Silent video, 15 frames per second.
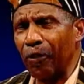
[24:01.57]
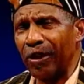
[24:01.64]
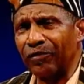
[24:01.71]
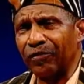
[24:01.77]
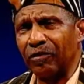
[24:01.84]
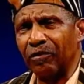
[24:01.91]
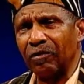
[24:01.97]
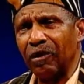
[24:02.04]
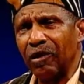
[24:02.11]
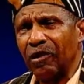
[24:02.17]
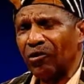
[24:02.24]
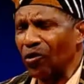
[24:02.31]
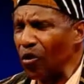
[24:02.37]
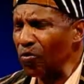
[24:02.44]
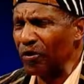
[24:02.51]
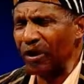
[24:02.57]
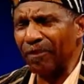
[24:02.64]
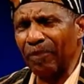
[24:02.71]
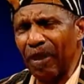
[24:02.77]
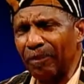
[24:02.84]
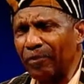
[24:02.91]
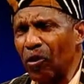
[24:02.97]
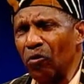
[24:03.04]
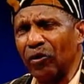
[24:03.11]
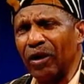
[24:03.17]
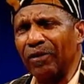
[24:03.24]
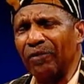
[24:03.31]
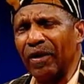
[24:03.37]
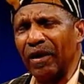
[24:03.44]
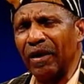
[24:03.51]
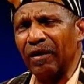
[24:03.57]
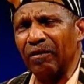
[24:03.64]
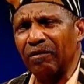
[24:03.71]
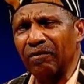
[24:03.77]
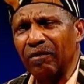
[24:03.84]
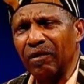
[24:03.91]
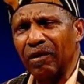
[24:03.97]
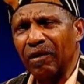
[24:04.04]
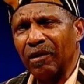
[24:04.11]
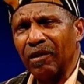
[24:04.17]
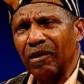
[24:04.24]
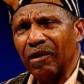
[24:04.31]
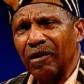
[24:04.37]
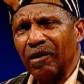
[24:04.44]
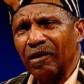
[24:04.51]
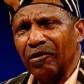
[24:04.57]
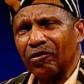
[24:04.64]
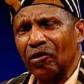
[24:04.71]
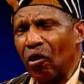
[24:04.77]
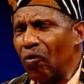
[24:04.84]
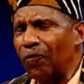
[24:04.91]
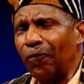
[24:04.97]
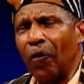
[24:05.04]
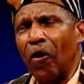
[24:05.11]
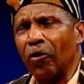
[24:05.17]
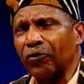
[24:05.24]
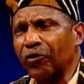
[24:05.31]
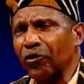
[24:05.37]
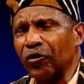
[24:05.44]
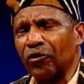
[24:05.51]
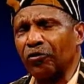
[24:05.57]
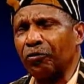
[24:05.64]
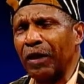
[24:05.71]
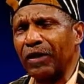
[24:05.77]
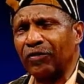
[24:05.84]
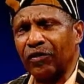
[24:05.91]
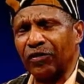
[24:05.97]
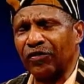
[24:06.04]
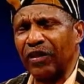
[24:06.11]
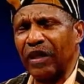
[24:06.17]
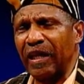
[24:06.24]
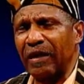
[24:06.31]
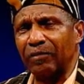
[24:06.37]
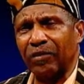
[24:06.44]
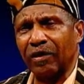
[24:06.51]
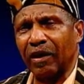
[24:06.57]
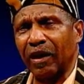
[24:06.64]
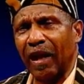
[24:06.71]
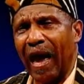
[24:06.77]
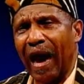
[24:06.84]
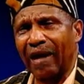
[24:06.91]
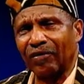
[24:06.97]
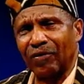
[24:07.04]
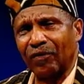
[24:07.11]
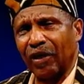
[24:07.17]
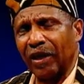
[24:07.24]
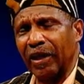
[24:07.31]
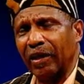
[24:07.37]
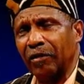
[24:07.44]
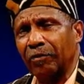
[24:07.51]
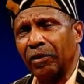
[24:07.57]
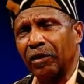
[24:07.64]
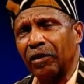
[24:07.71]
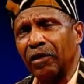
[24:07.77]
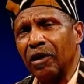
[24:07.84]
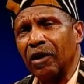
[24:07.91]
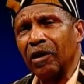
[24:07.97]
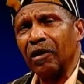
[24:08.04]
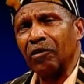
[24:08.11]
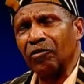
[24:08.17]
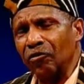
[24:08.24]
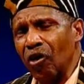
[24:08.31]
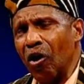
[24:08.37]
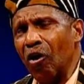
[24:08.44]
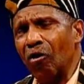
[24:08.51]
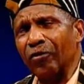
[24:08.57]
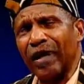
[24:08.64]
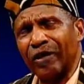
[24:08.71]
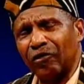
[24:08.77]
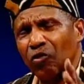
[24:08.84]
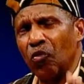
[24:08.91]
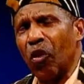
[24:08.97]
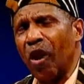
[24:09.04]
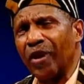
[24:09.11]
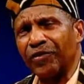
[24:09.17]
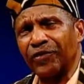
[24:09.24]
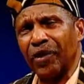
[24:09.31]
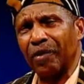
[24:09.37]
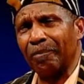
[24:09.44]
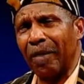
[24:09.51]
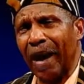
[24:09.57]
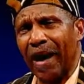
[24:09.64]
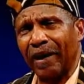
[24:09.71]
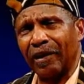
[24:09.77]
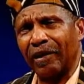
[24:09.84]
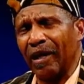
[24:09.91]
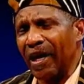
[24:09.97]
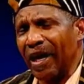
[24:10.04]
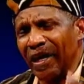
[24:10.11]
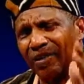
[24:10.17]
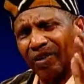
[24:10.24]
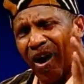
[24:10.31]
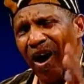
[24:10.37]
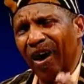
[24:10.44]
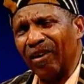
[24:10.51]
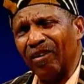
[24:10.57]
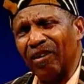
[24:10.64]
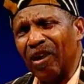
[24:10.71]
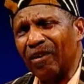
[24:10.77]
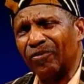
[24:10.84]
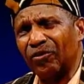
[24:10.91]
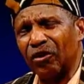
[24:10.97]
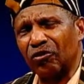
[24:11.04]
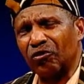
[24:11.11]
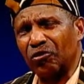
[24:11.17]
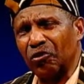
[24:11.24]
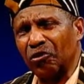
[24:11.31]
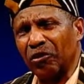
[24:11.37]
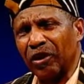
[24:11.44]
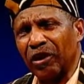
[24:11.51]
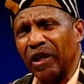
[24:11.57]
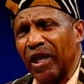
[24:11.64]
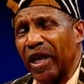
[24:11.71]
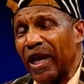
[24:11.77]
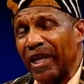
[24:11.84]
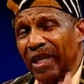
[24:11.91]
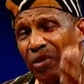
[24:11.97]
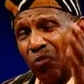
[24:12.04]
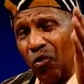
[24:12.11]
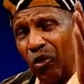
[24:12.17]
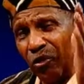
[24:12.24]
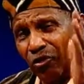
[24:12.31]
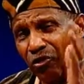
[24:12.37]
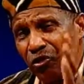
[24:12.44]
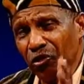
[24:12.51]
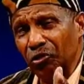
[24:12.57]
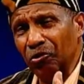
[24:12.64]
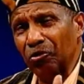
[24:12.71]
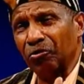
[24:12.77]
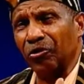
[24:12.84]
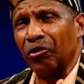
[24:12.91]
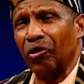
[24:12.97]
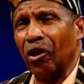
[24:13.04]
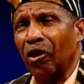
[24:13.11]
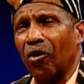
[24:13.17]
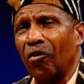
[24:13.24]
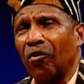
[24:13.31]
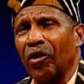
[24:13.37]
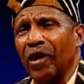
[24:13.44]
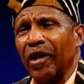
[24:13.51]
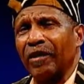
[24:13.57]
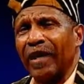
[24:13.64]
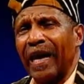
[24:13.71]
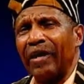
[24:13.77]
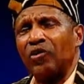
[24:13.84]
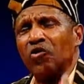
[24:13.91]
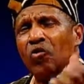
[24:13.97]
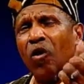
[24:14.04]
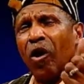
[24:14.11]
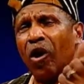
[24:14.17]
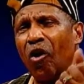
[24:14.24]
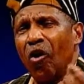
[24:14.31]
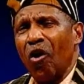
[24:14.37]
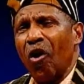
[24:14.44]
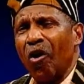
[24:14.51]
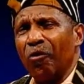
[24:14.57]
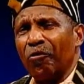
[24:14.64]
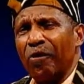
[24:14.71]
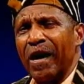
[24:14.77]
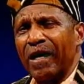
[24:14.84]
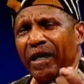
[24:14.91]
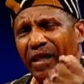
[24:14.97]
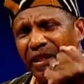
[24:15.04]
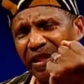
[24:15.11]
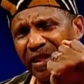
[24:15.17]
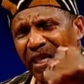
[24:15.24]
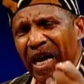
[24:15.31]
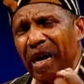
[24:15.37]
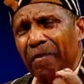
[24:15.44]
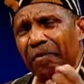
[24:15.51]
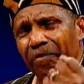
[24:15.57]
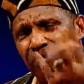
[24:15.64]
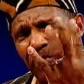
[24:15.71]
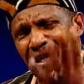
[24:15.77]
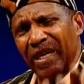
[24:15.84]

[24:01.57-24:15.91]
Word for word: pressing. Don't give up. Don't give in. Don't fall to the tricks, the schemes, and the lies of the enemy. Know that you are somebody, and God loves you truly, and he wants you to know that you are already kept